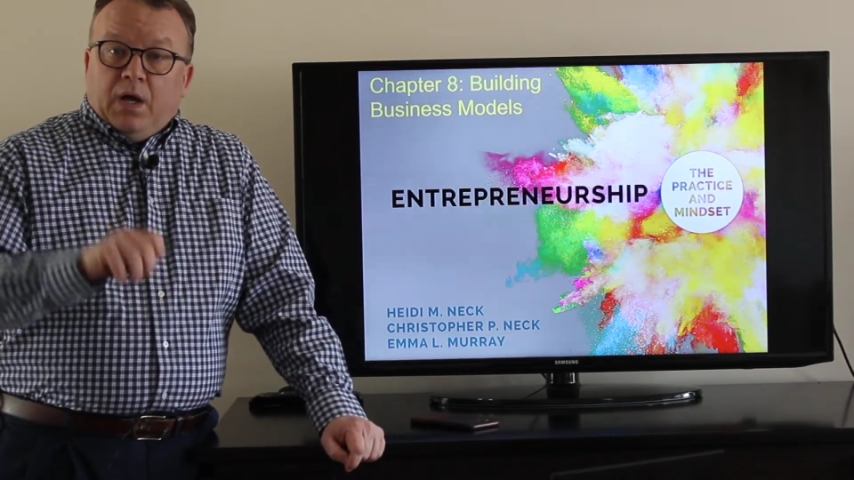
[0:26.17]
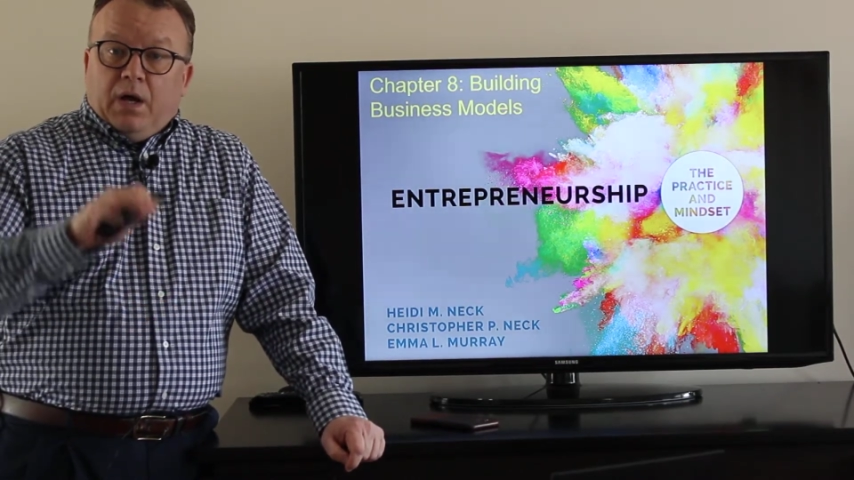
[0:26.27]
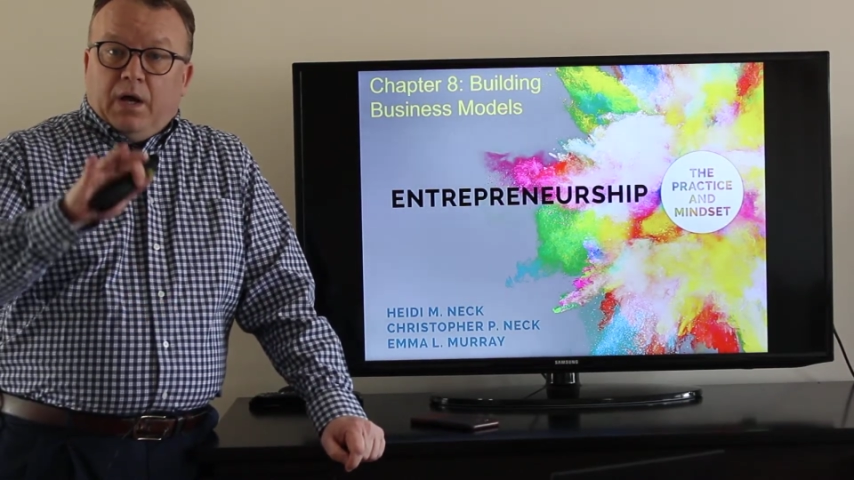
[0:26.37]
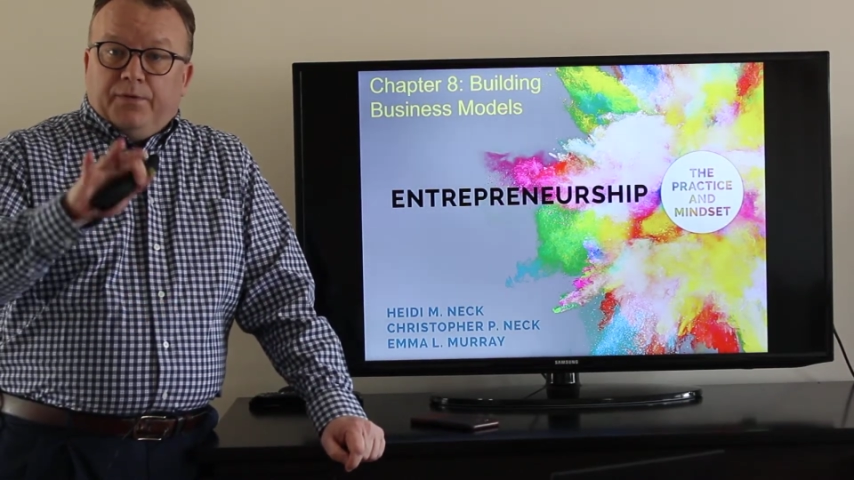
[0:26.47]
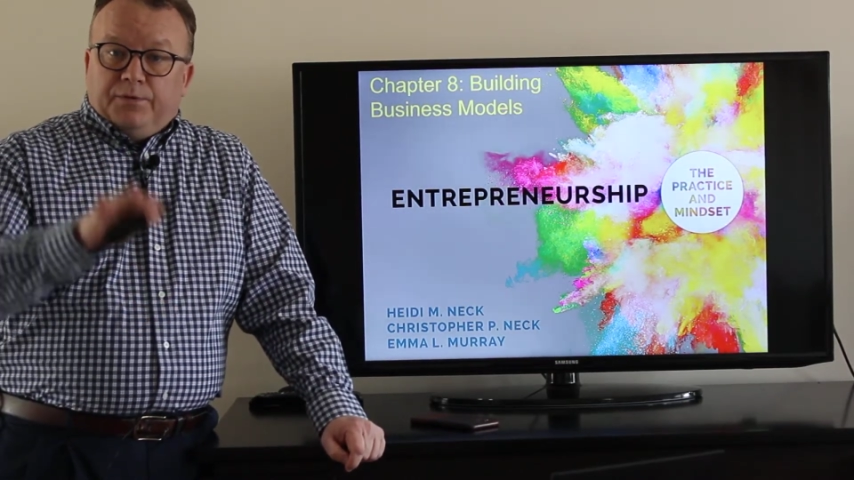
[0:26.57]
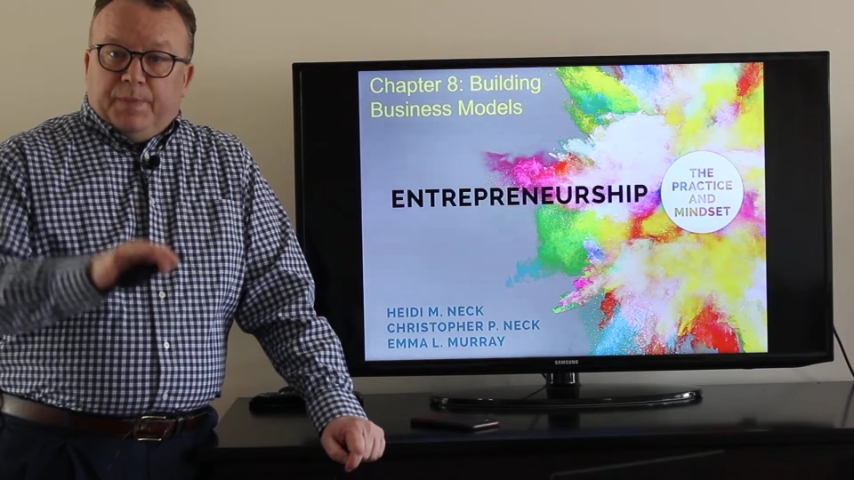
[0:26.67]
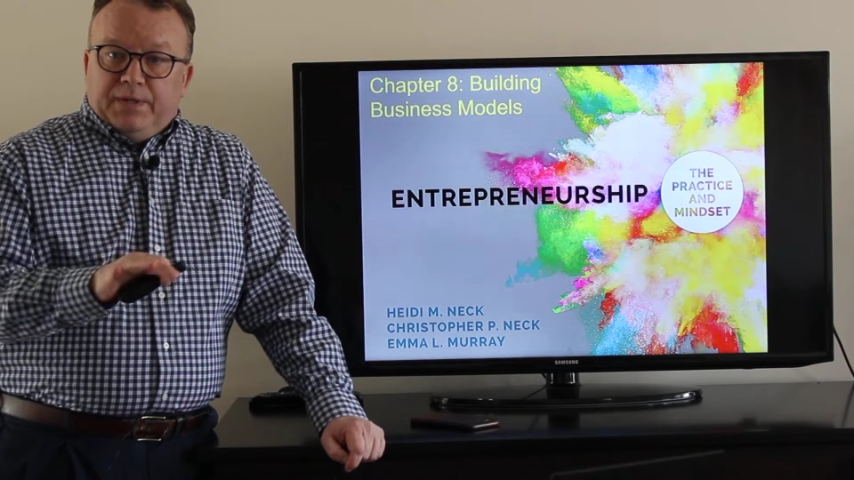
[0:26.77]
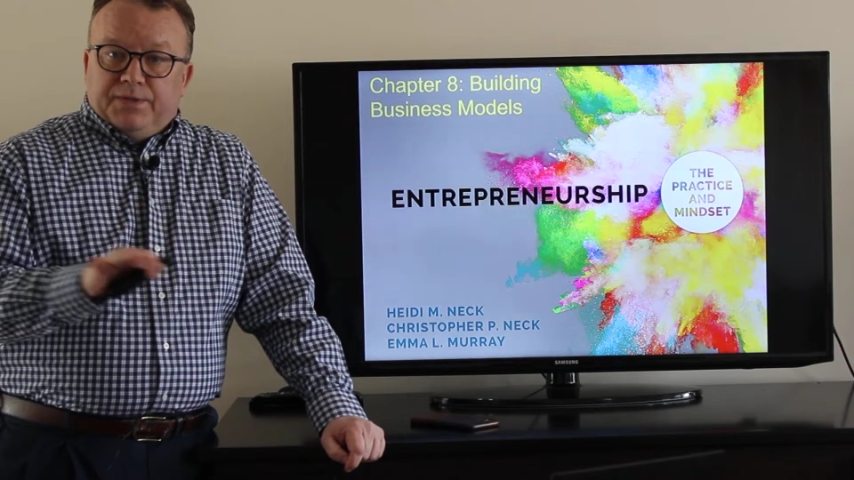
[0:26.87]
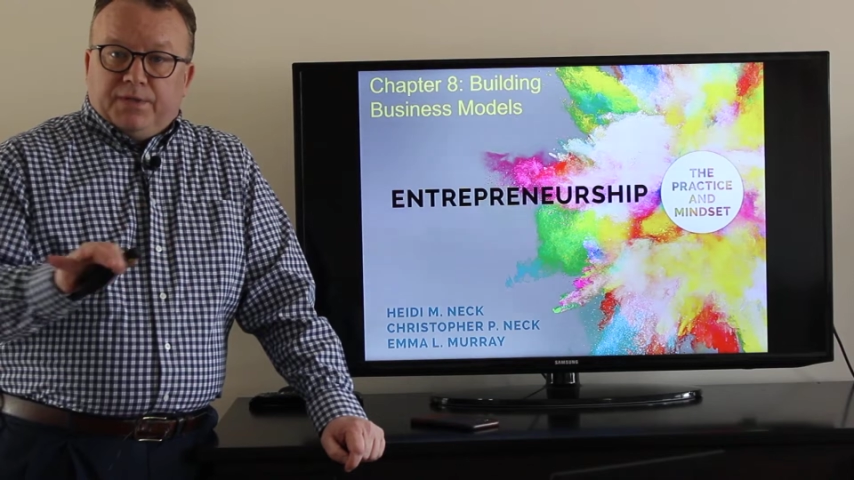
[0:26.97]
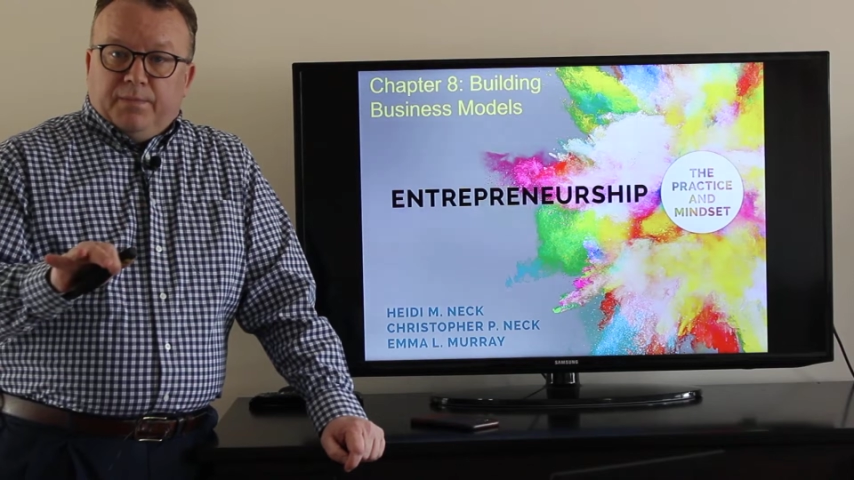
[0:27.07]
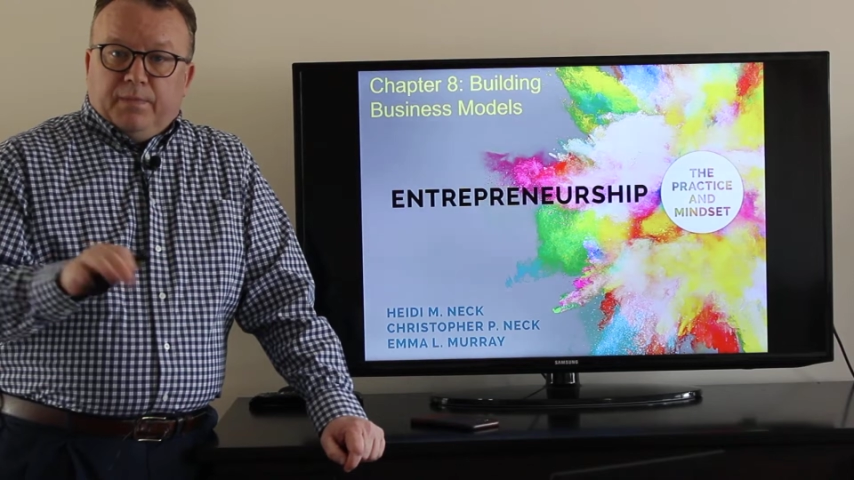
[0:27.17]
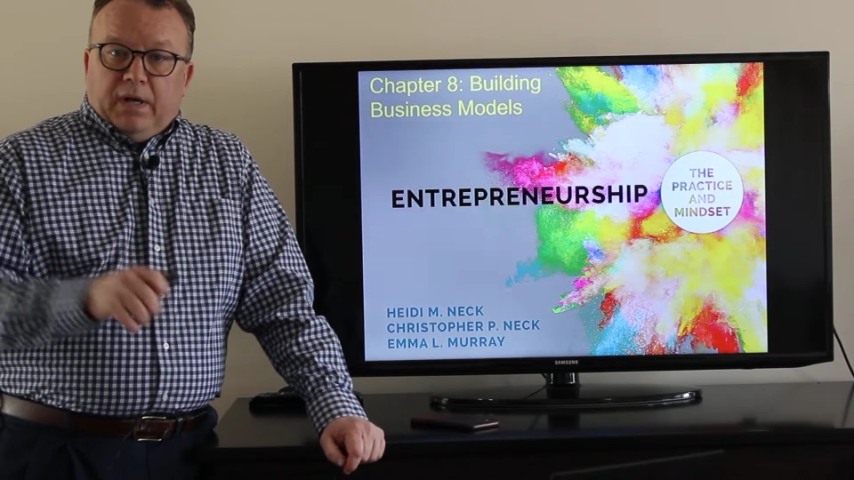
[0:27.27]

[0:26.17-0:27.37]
There's been some,